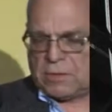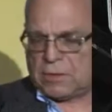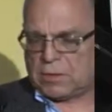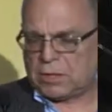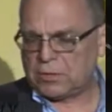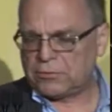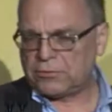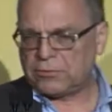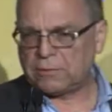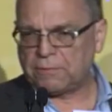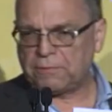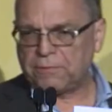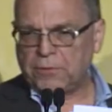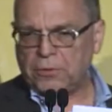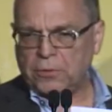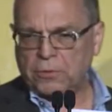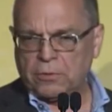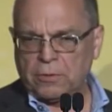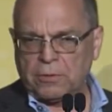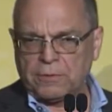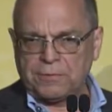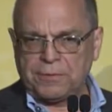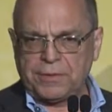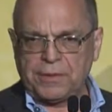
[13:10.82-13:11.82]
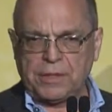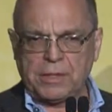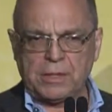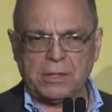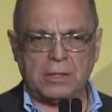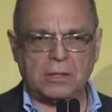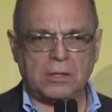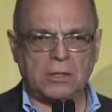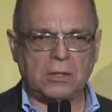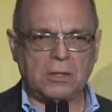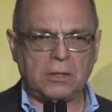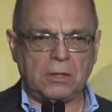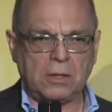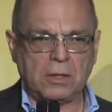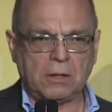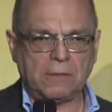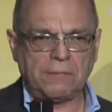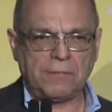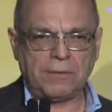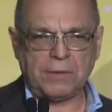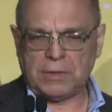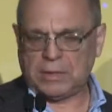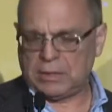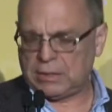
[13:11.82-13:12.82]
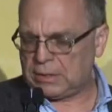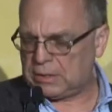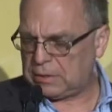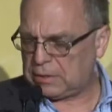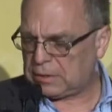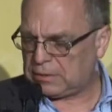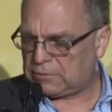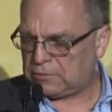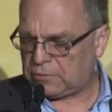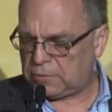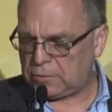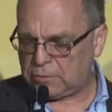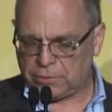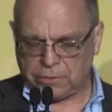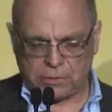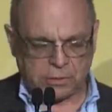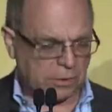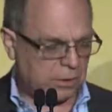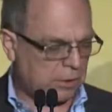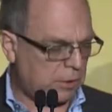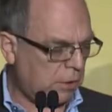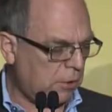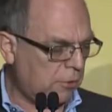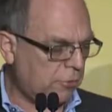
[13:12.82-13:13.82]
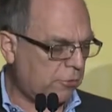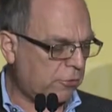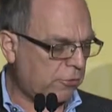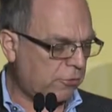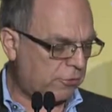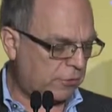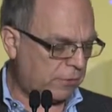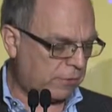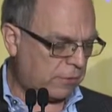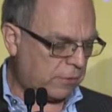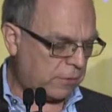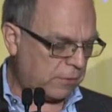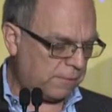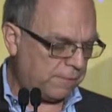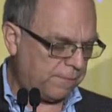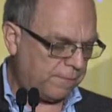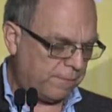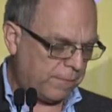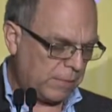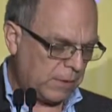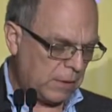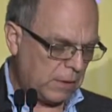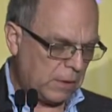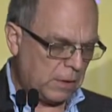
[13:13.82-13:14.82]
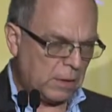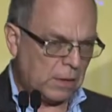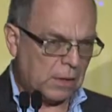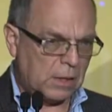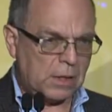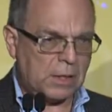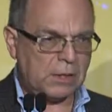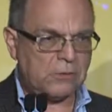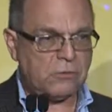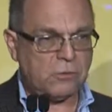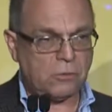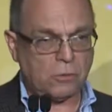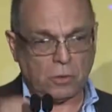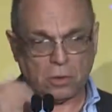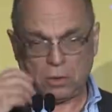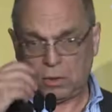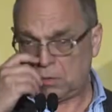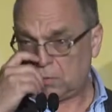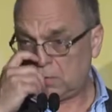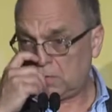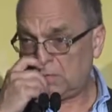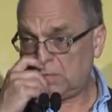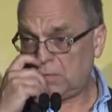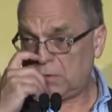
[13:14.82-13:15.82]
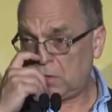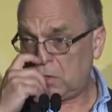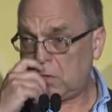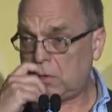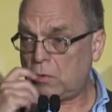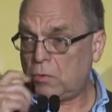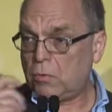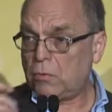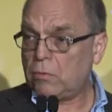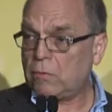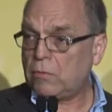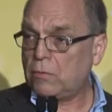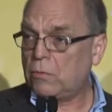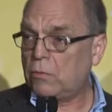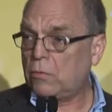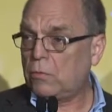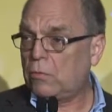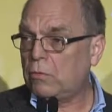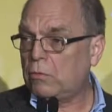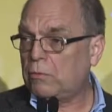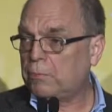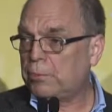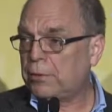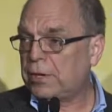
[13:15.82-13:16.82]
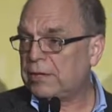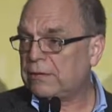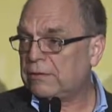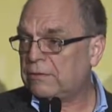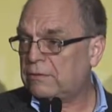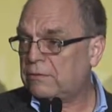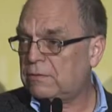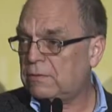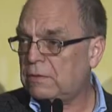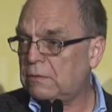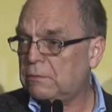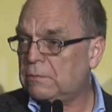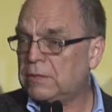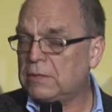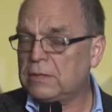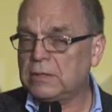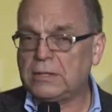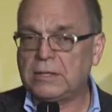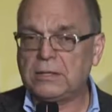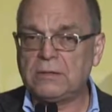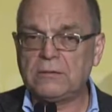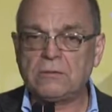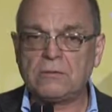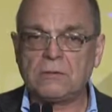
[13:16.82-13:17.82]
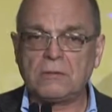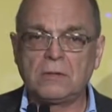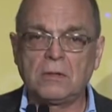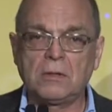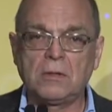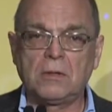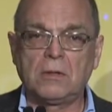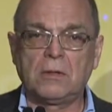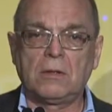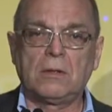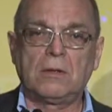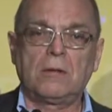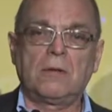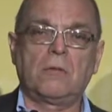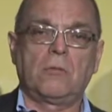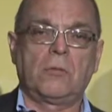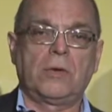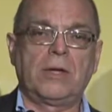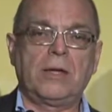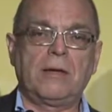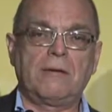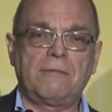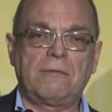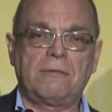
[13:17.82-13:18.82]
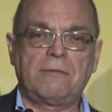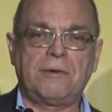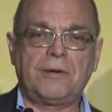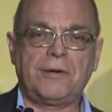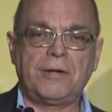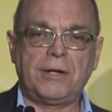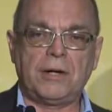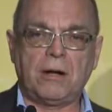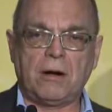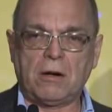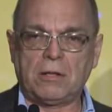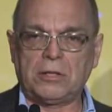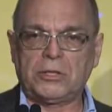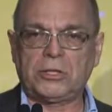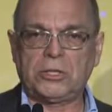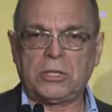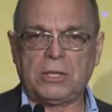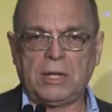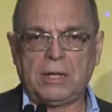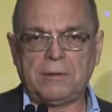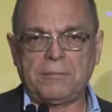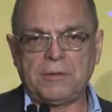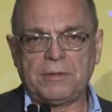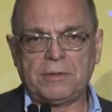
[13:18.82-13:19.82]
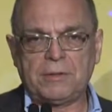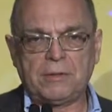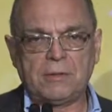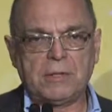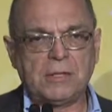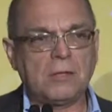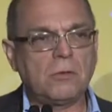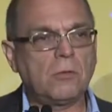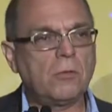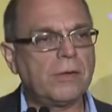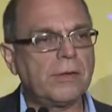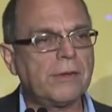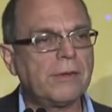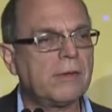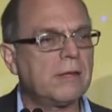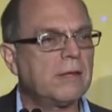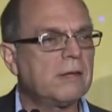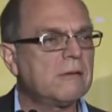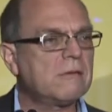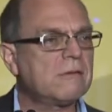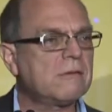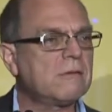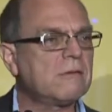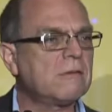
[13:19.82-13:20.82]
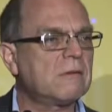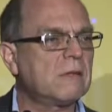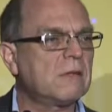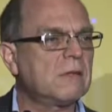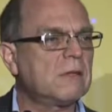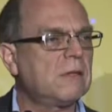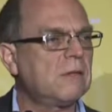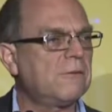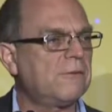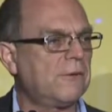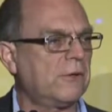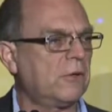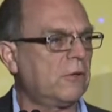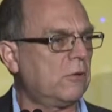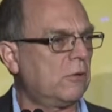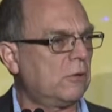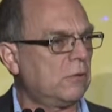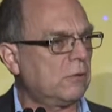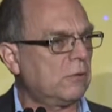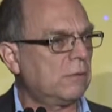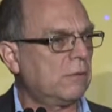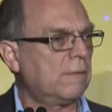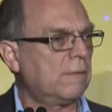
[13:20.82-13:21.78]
close-up view of the exterior enclosure system. As you all know, who practice in the Middle East, we have a very harsh climate to deal with, and this is a difficult